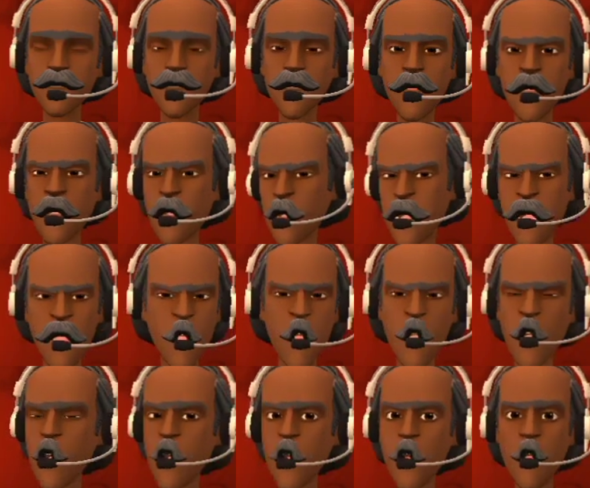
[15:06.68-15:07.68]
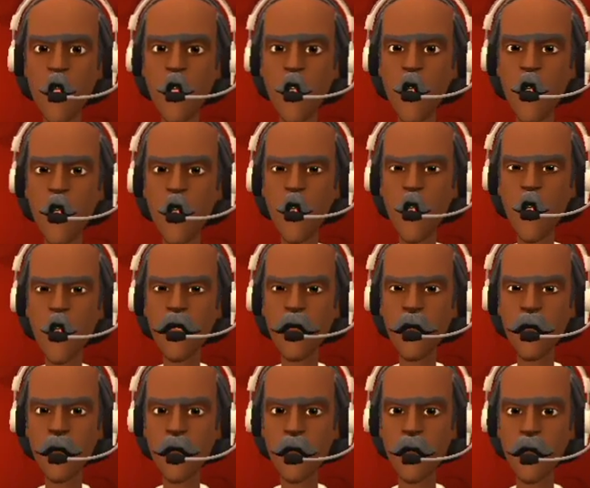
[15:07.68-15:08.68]
No, you wouldn't.
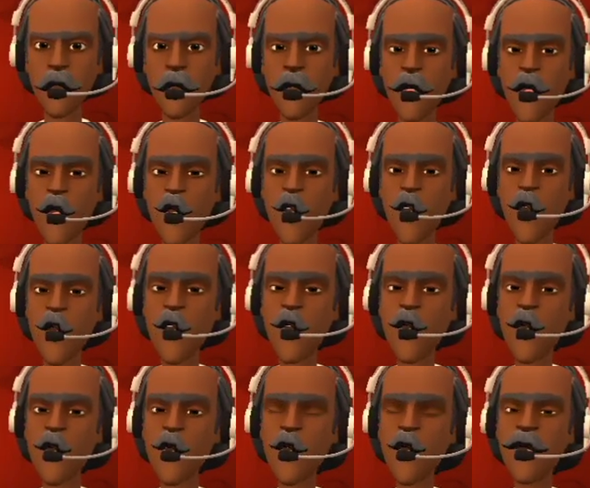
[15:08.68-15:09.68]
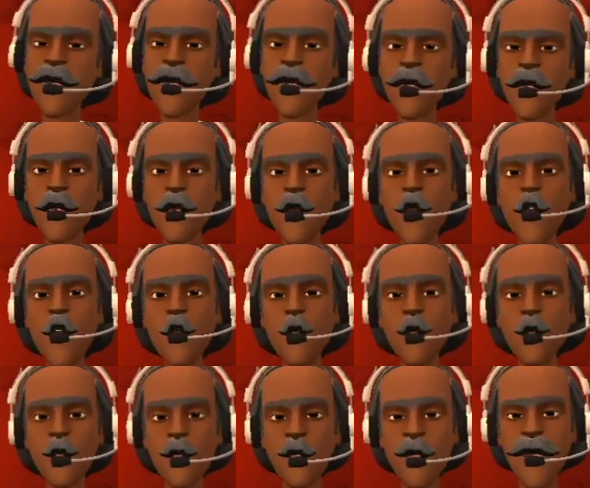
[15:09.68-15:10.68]
You wouldn't know
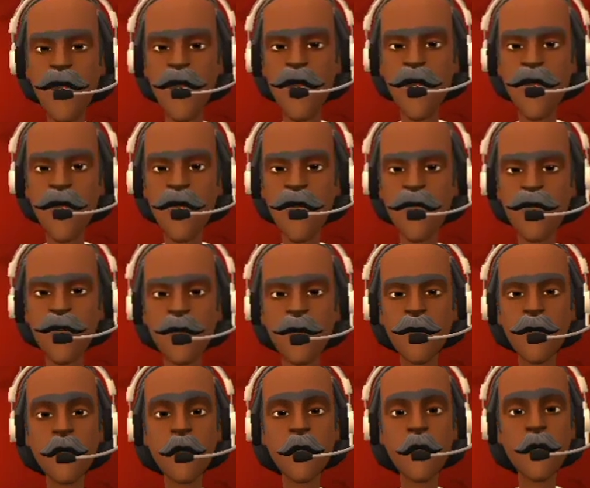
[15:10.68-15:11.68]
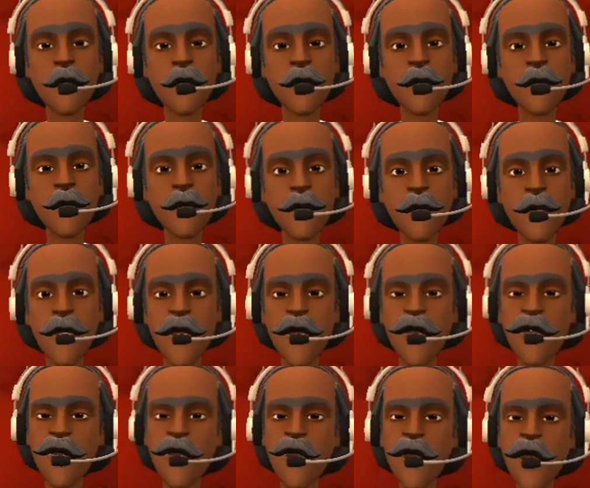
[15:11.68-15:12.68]
Top Shelf.
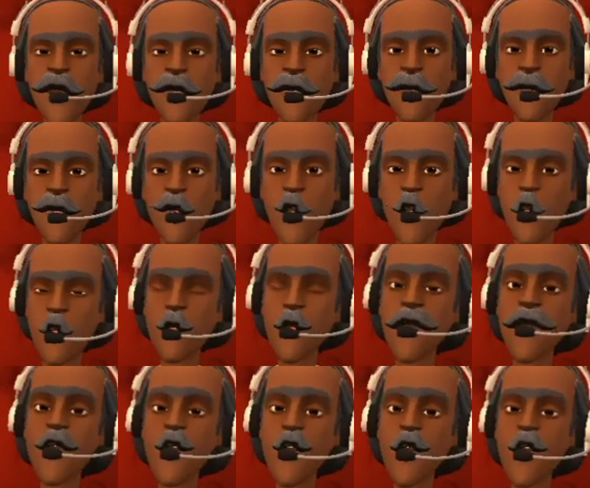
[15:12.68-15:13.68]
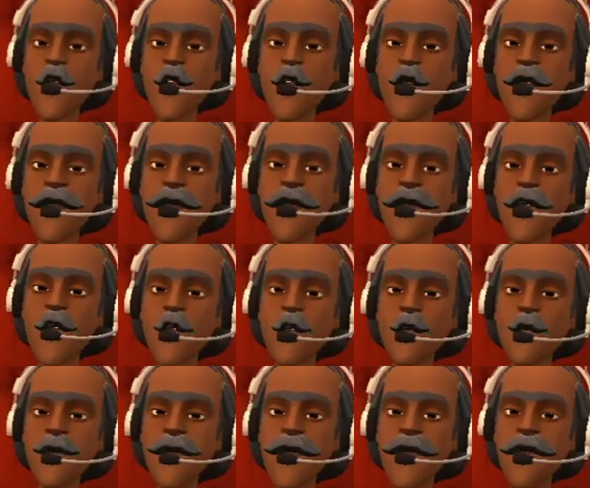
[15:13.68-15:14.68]
If it bopped you on the
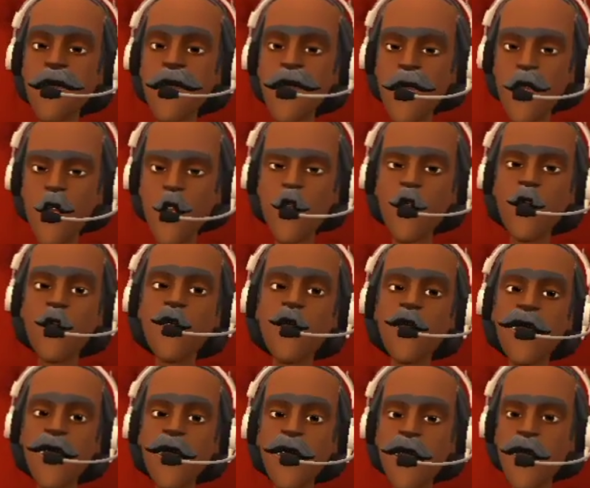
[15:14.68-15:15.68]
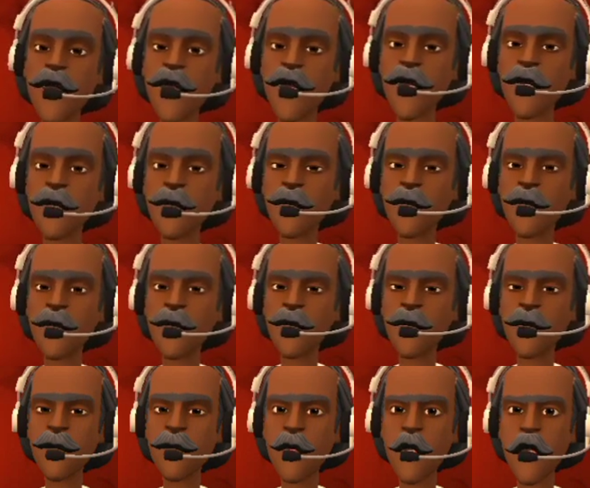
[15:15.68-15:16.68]
top of your head,
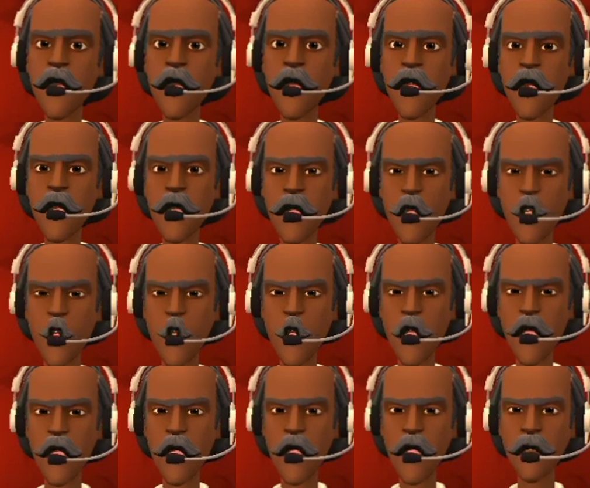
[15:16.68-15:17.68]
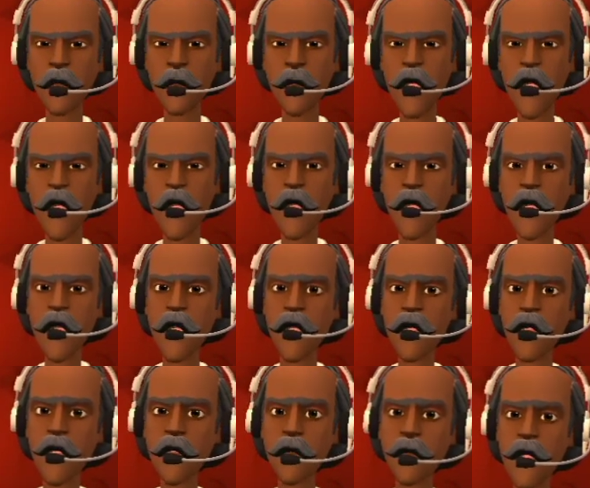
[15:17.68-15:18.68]
Where you
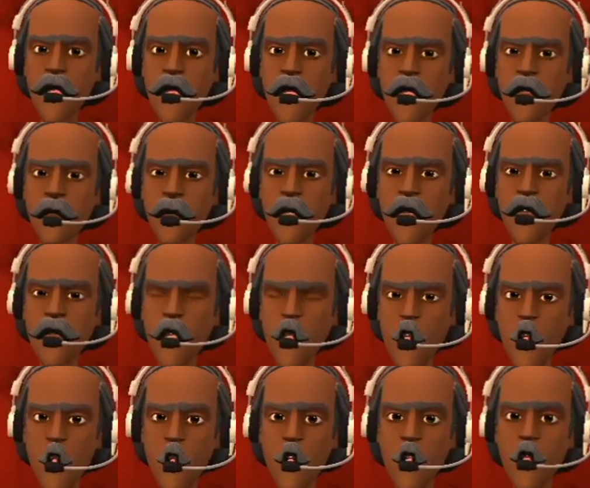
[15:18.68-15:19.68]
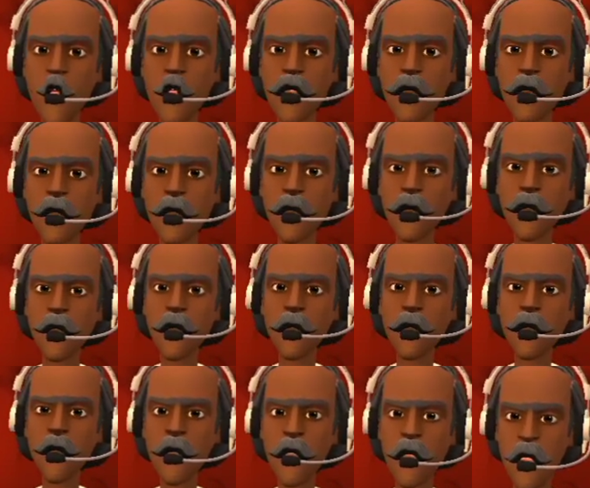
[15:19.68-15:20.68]
experienced pain before.
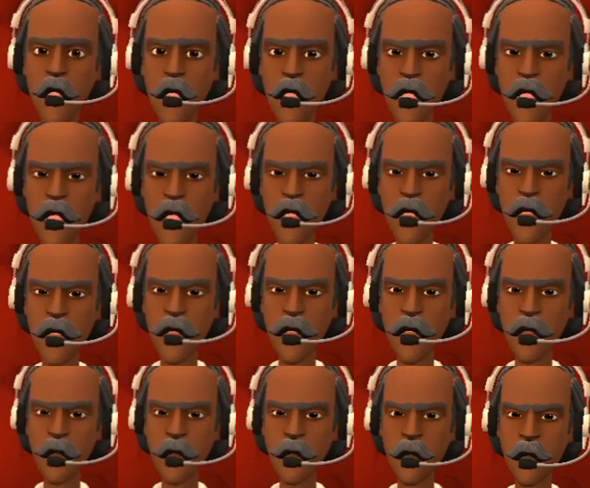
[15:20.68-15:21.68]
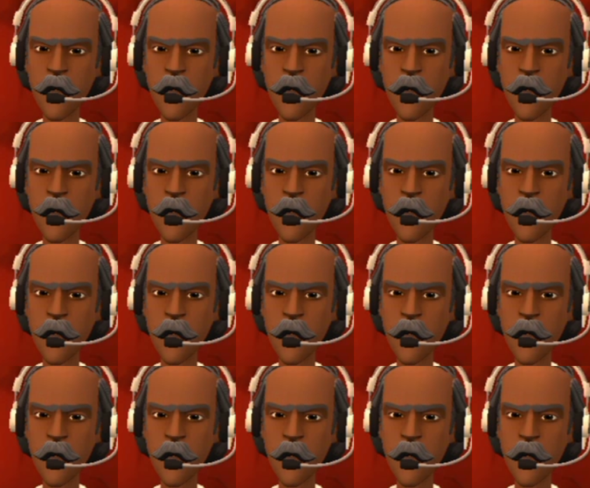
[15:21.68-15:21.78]
Silence.